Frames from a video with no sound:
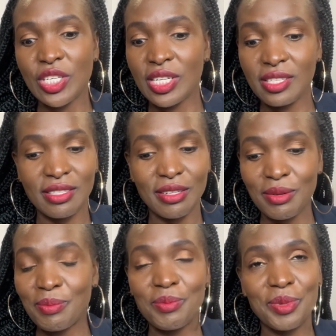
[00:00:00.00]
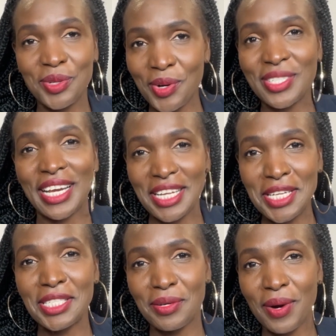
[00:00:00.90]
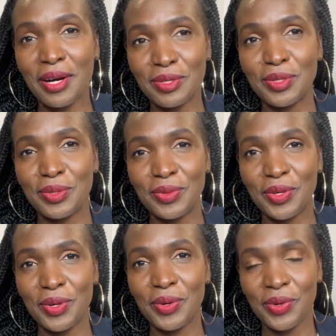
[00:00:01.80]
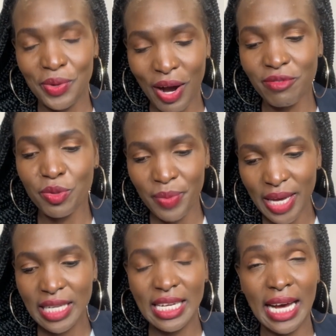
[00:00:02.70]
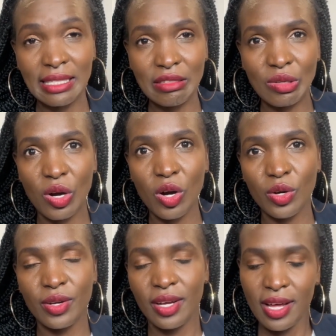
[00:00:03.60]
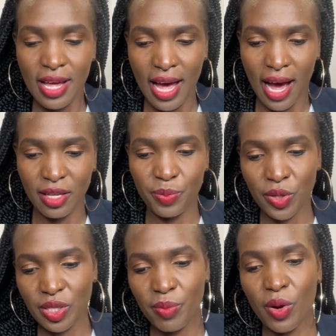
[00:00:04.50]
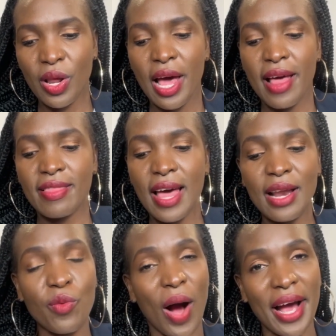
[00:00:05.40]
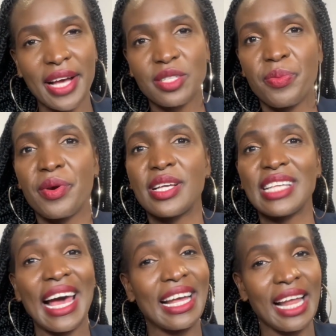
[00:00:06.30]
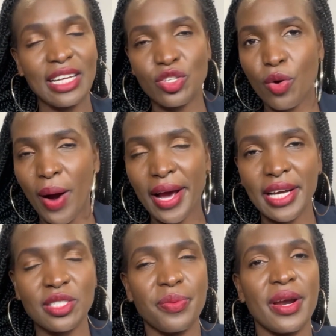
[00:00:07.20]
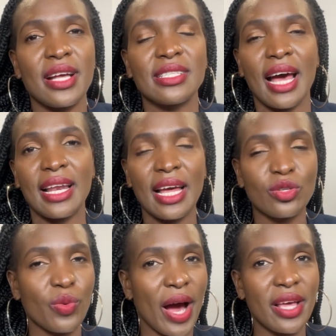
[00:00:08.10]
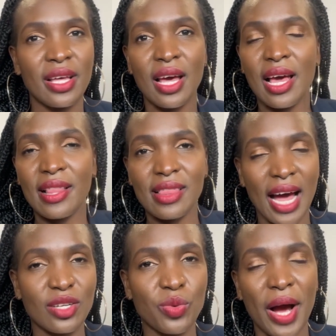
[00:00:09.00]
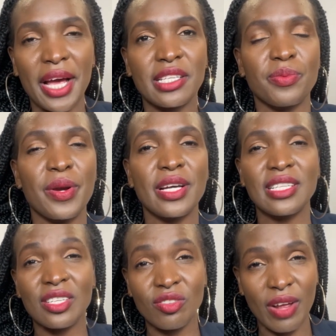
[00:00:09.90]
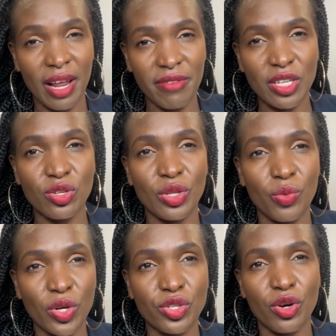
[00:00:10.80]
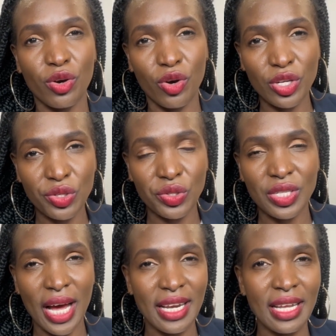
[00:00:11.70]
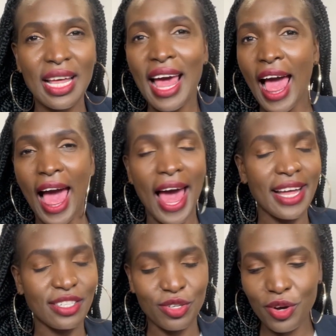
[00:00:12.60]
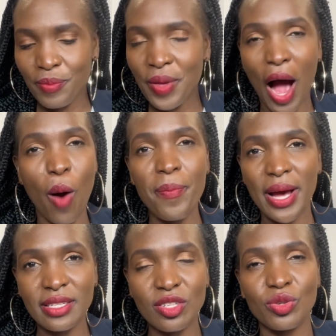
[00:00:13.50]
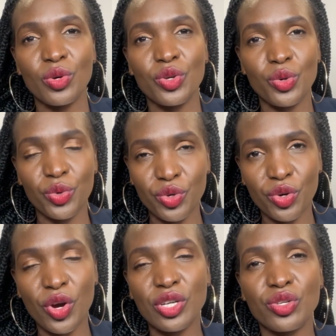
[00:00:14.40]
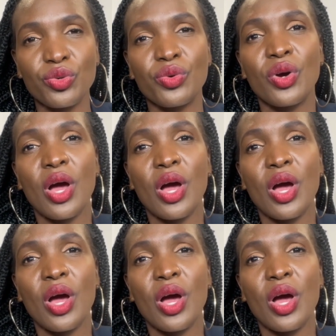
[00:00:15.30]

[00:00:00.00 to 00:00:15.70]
is not an easy work to do. You have to make it as good as possible. Then work experience, I highlight your work experience, highlight why that work experience is relevant to what you're going to study, and how best you're going to